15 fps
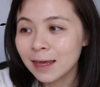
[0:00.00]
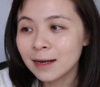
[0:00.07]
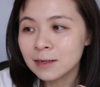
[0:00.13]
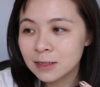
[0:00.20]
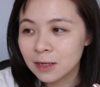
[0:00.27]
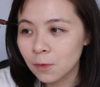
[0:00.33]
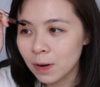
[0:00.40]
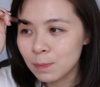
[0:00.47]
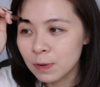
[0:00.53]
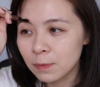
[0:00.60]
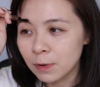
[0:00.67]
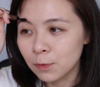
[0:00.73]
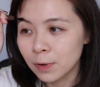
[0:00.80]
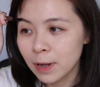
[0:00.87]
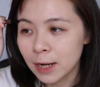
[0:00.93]
I can understand why
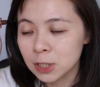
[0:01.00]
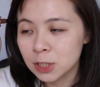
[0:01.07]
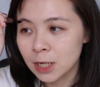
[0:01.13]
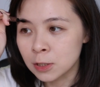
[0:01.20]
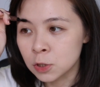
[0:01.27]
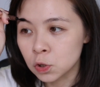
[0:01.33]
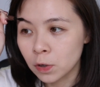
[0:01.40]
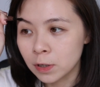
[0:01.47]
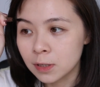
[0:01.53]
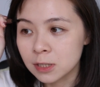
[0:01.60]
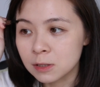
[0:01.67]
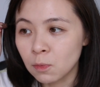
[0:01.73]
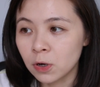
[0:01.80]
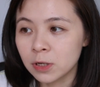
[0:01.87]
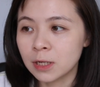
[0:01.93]
people would actually enjoy
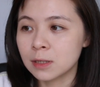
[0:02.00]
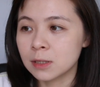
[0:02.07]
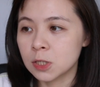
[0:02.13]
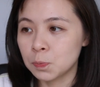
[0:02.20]
this more than a